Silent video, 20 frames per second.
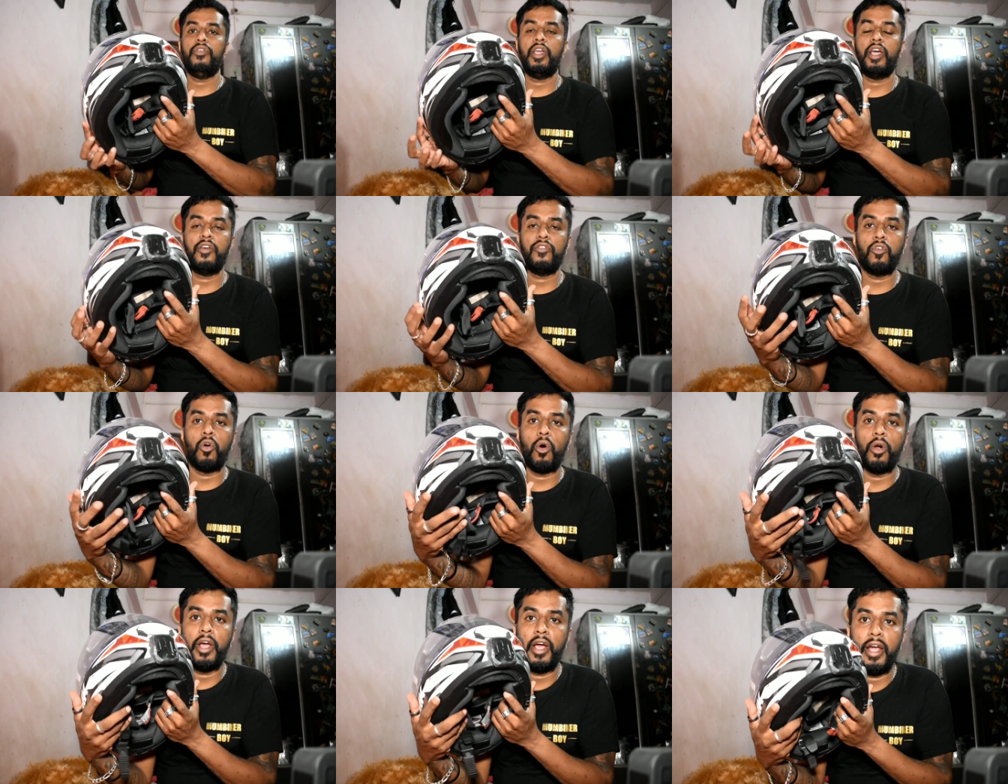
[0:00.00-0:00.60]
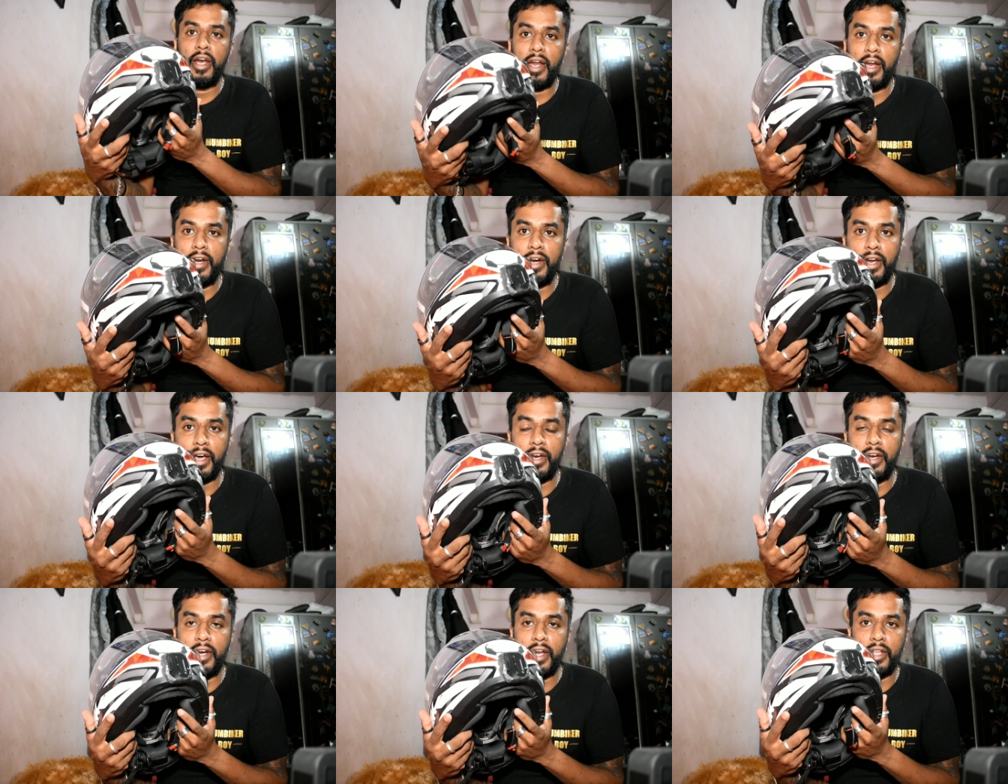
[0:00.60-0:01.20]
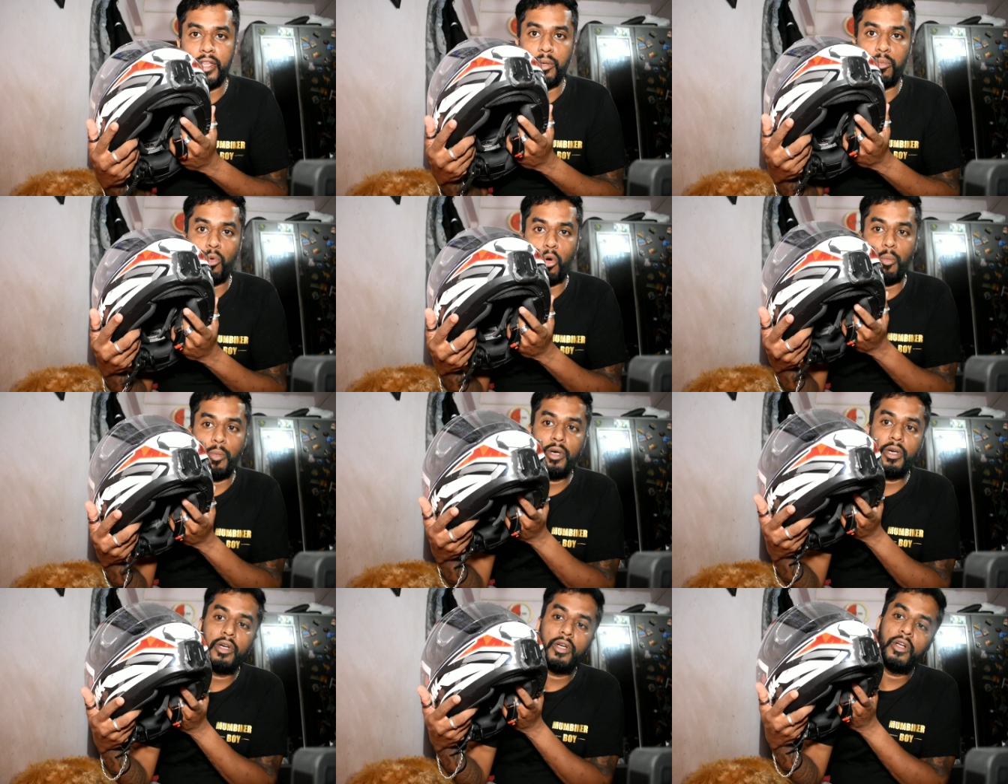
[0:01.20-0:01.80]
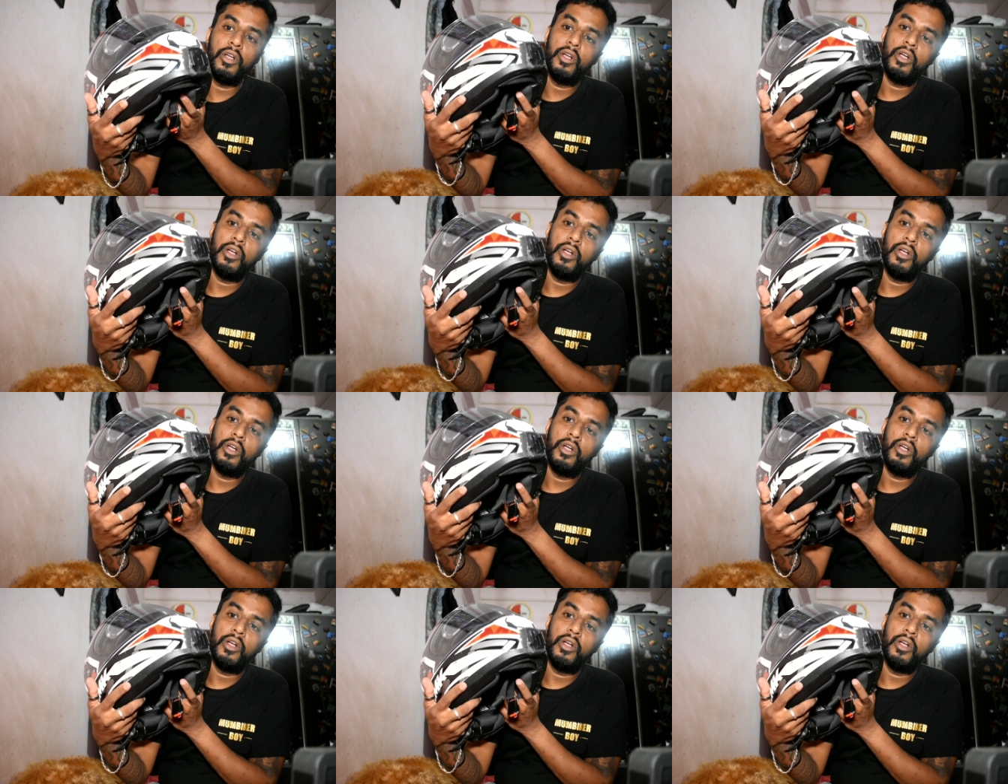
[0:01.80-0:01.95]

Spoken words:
we have gone ahead and done it at the moment.